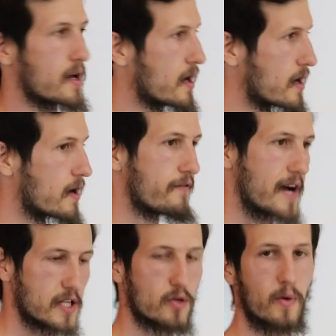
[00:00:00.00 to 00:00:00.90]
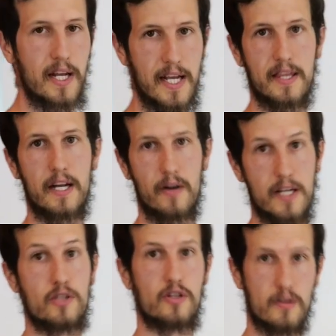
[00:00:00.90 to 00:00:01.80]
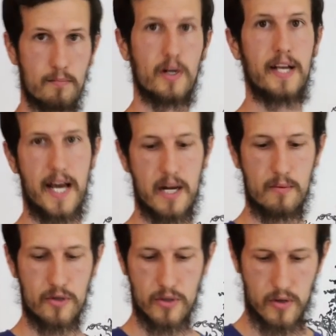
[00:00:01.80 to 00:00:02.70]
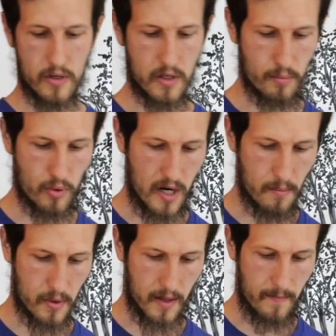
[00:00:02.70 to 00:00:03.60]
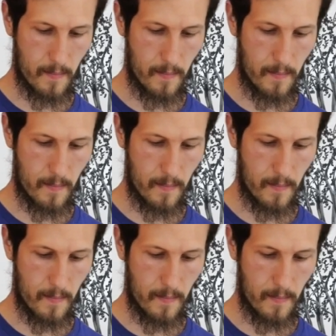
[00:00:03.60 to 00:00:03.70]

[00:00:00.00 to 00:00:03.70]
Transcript: A faster way to get there is just to bring animals onto the property.